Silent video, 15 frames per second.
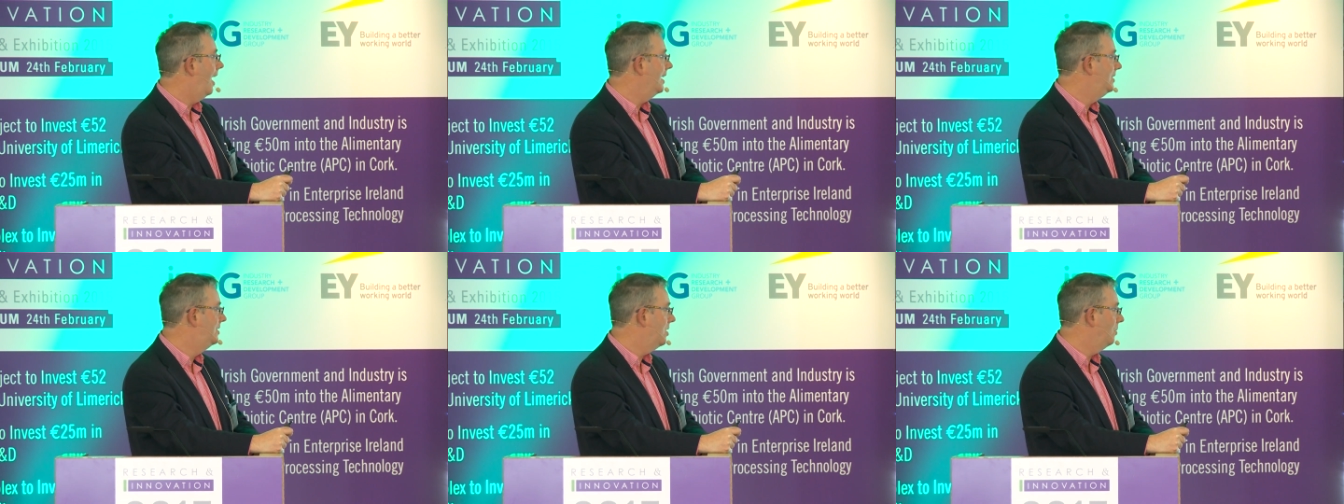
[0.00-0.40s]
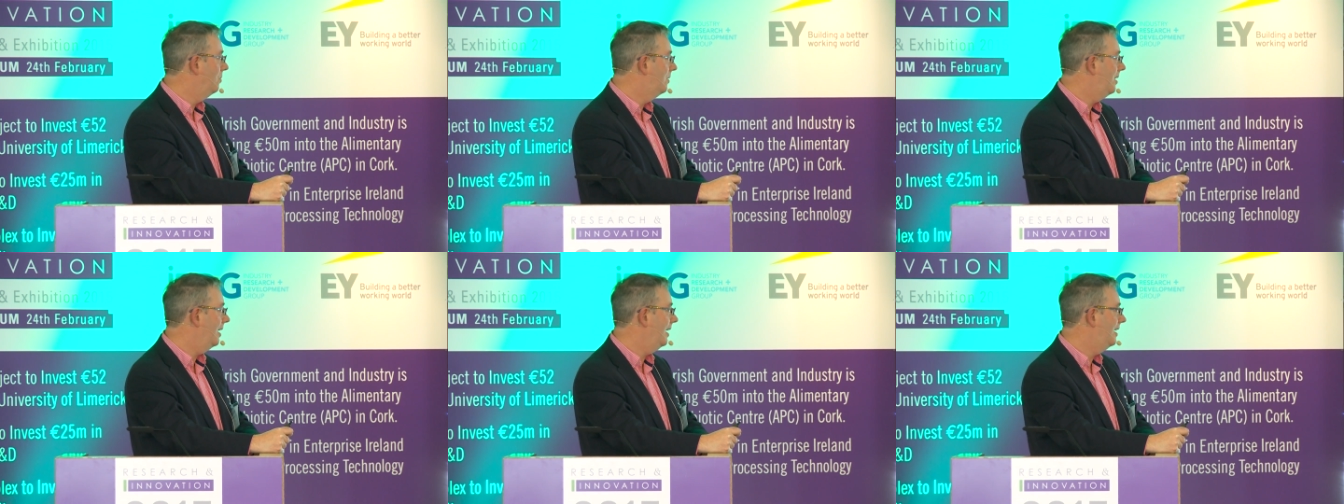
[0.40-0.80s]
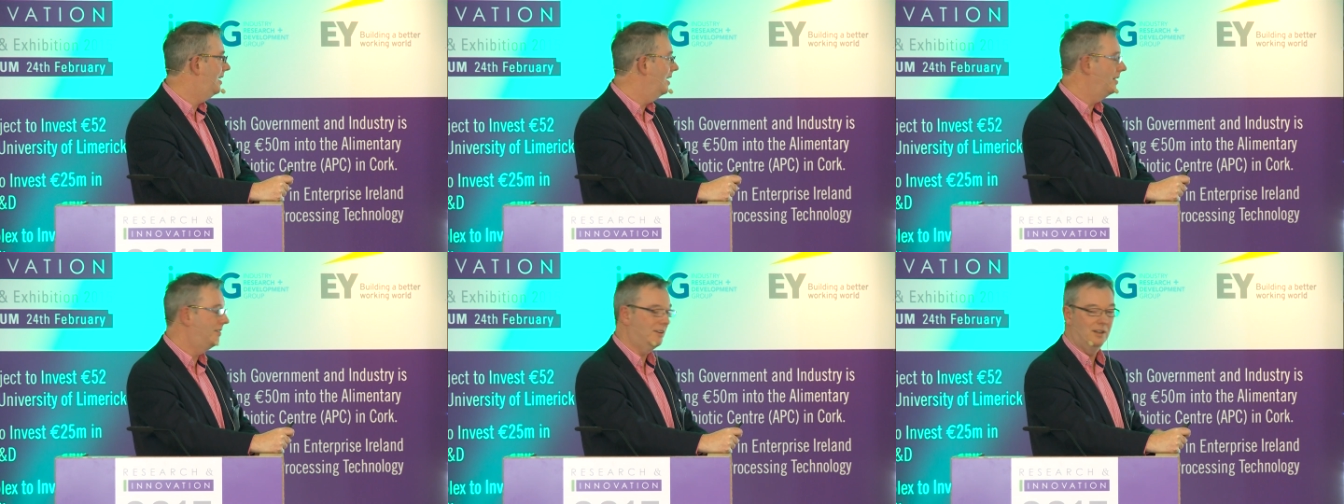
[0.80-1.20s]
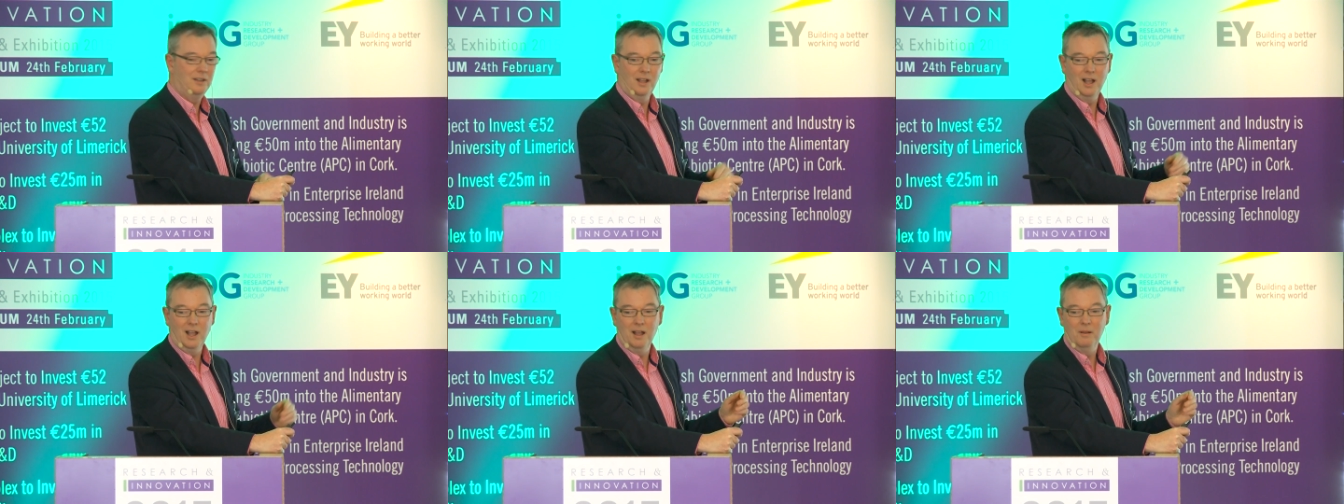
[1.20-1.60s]
I don't think
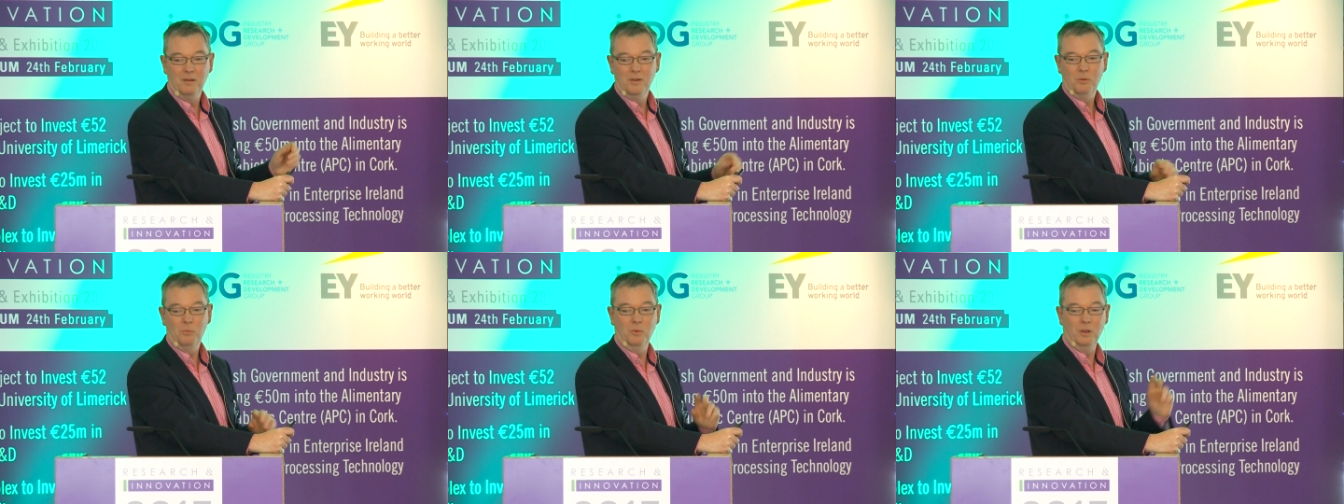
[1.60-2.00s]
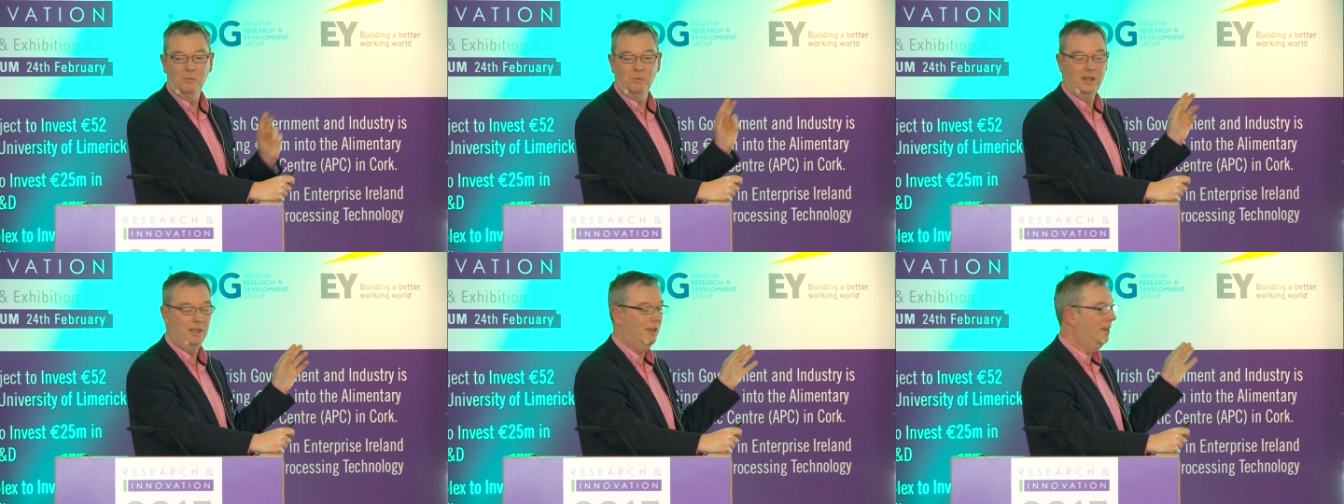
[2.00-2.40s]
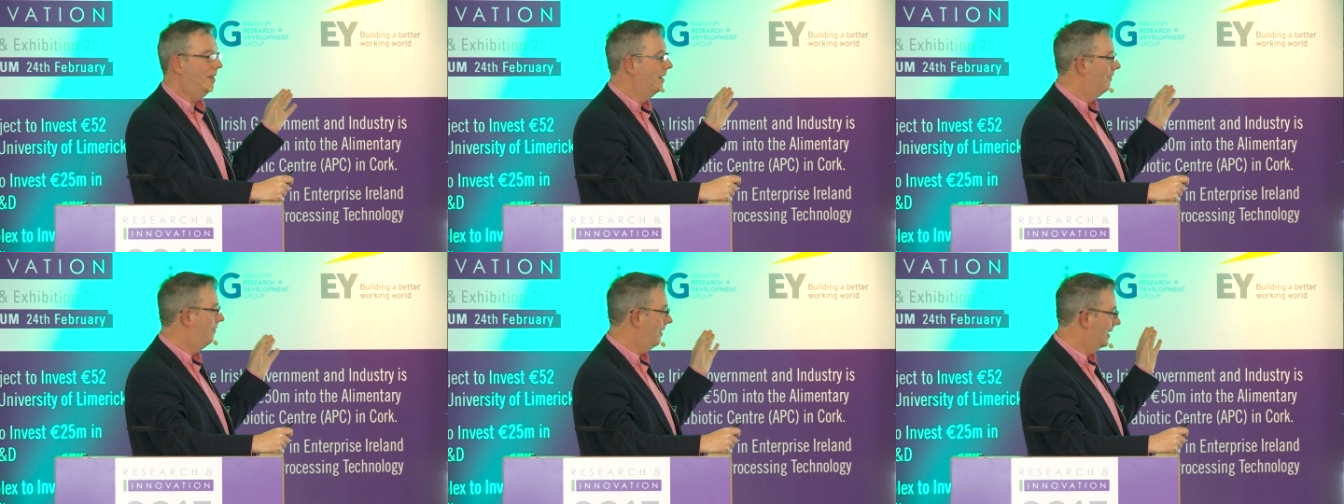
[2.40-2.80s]
we for